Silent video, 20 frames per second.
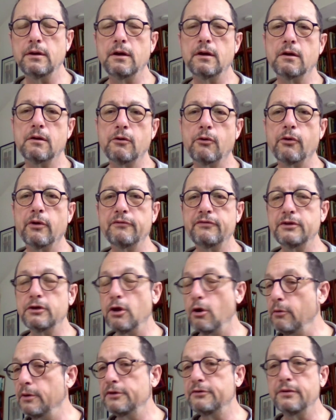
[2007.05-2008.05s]
uh, or if you
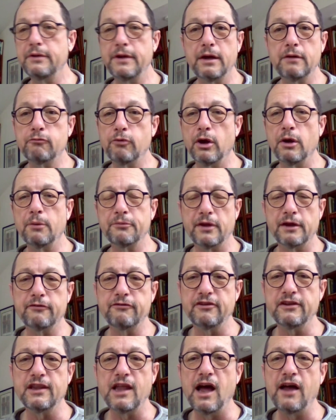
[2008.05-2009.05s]
go into realms like
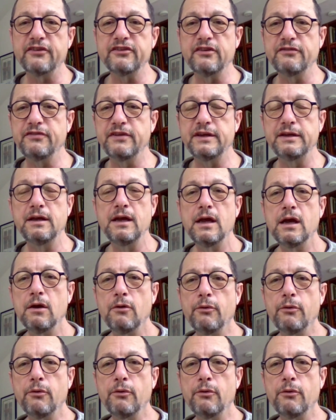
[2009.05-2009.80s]
philosophy,